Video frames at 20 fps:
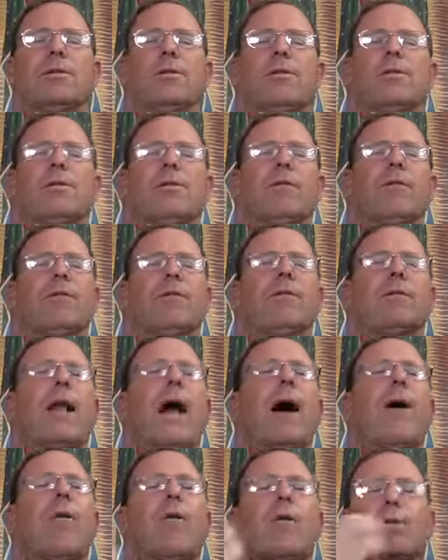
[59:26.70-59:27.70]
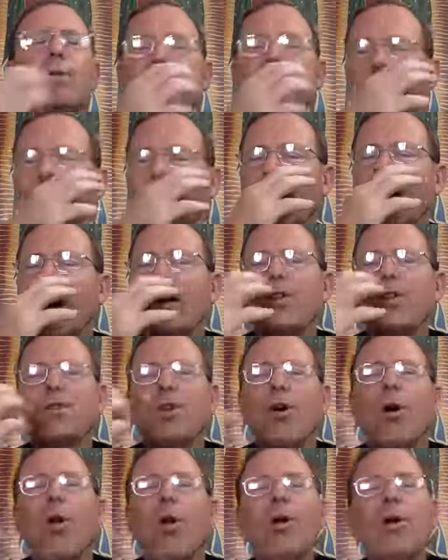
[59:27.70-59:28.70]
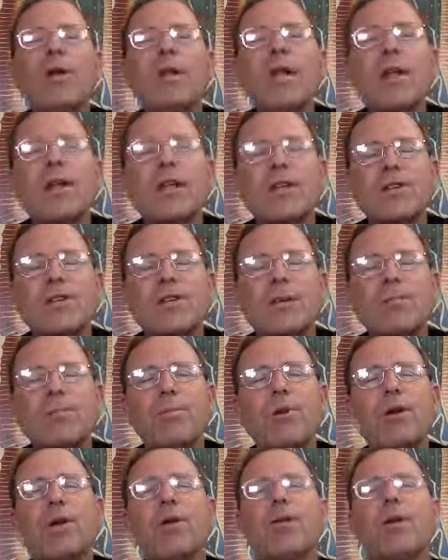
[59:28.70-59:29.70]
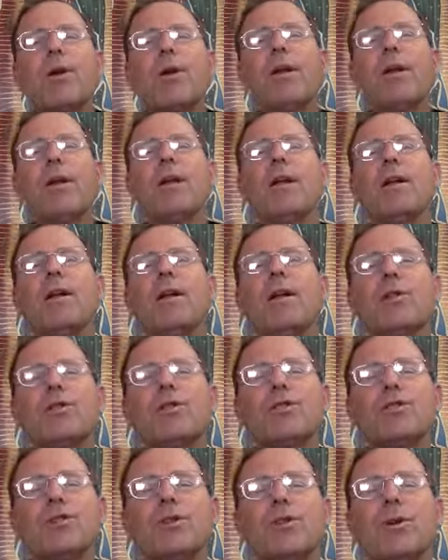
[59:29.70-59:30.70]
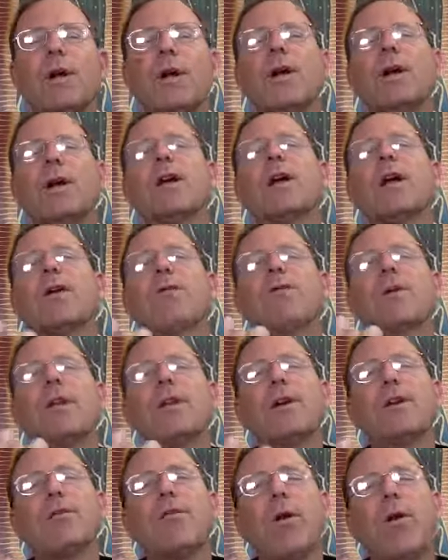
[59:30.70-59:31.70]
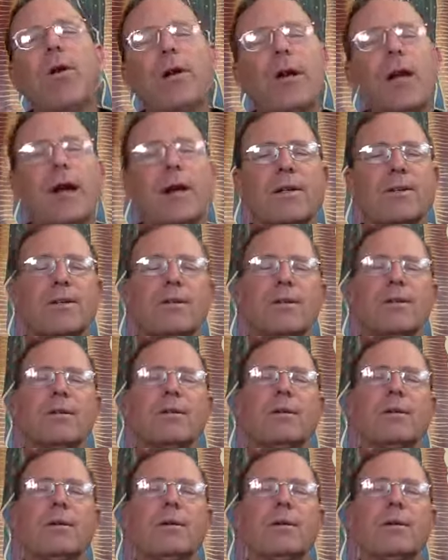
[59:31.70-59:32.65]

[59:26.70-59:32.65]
so the flowers of God's holiness and purity and virtue can really grow in us.